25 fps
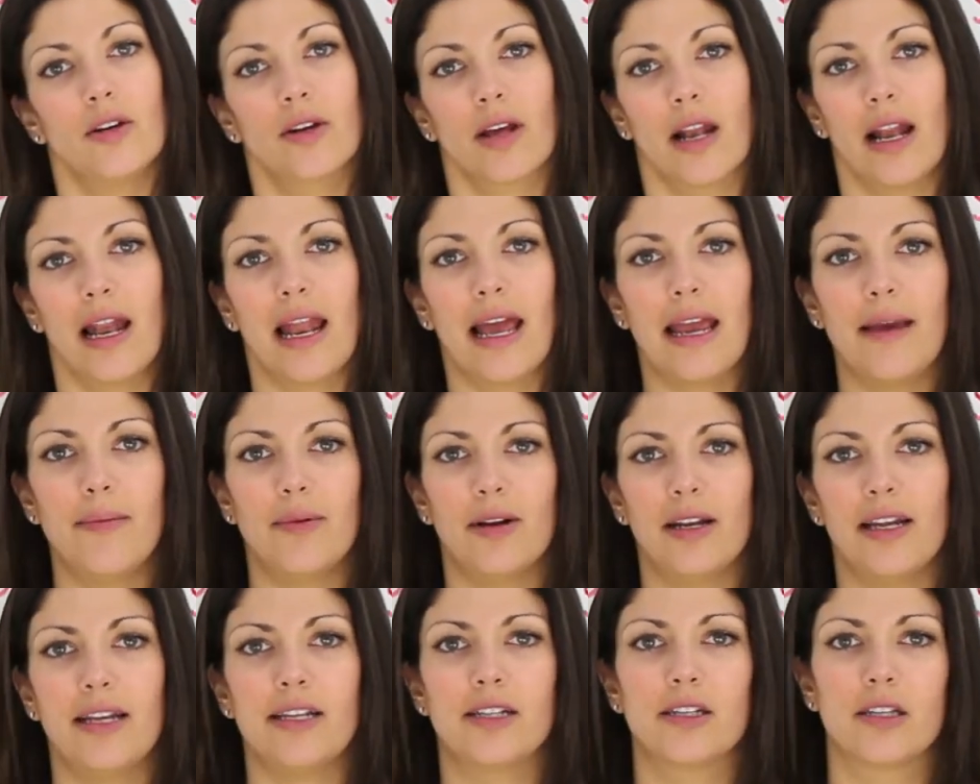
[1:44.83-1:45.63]
can
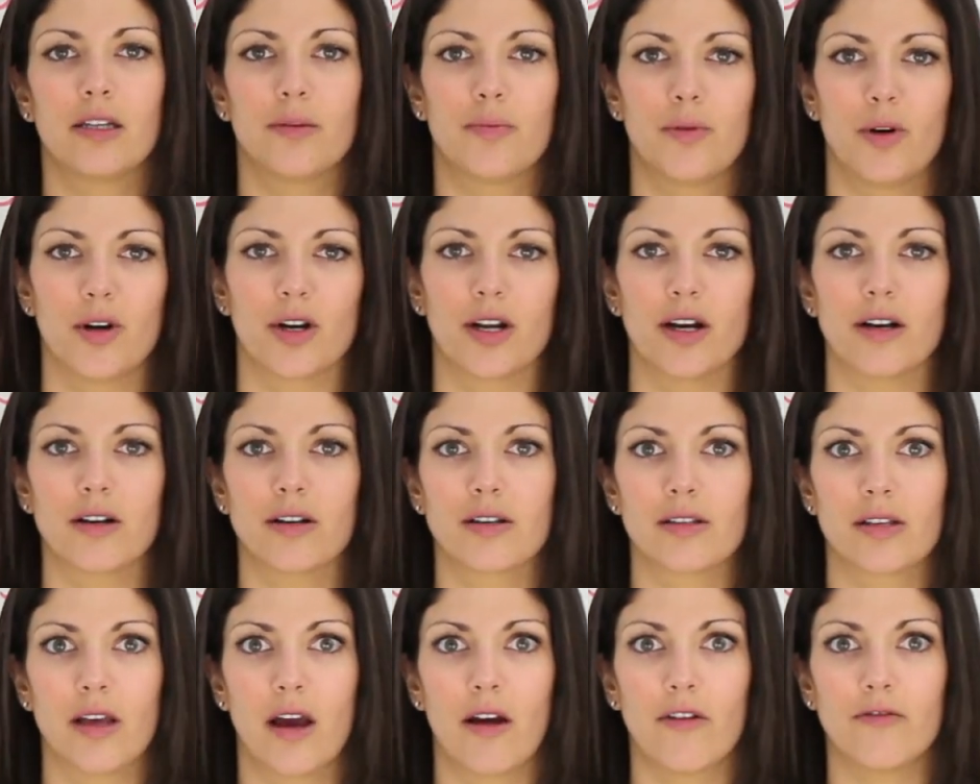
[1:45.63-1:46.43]
label each of the
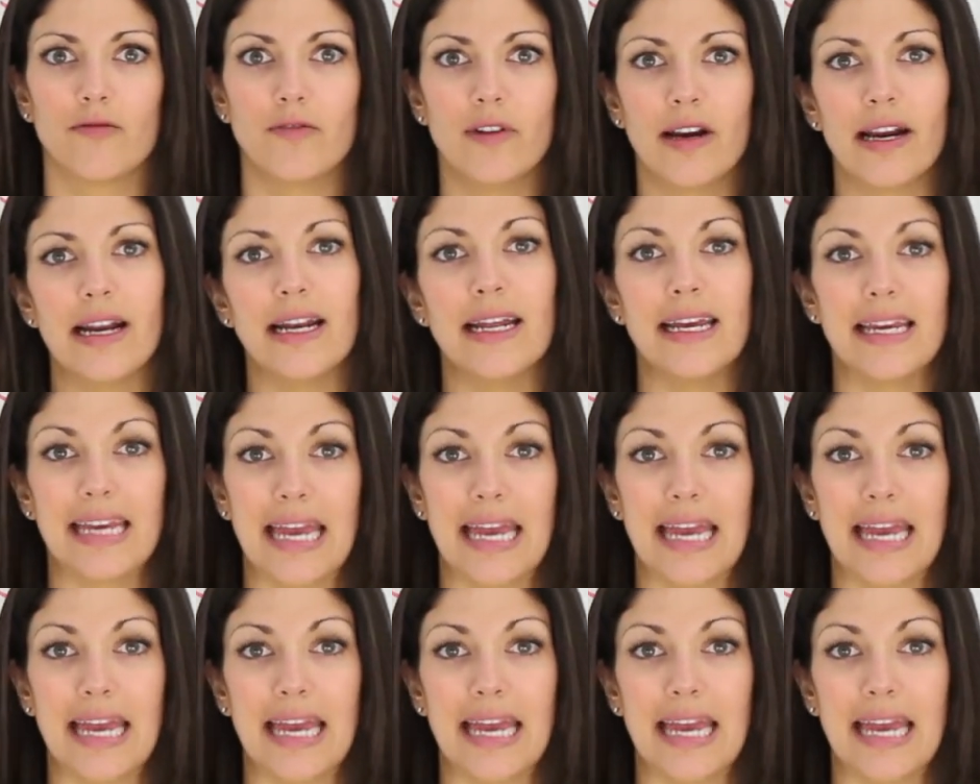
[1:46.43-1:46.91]
products that are really